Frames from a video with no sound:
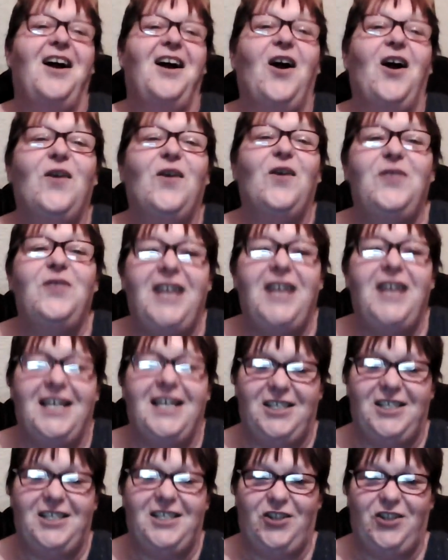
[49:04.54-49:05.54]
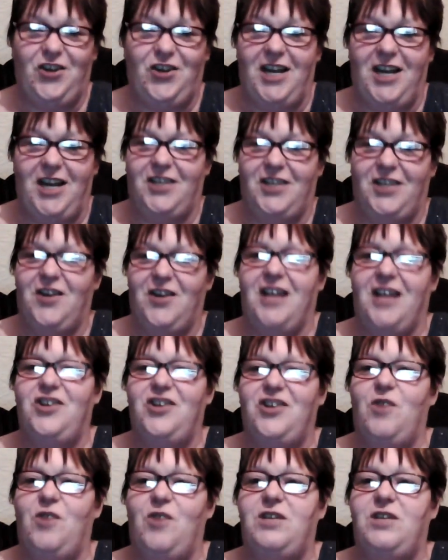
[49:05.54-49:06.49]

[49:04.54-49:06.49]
Oh, Nick's tried to crack a joke.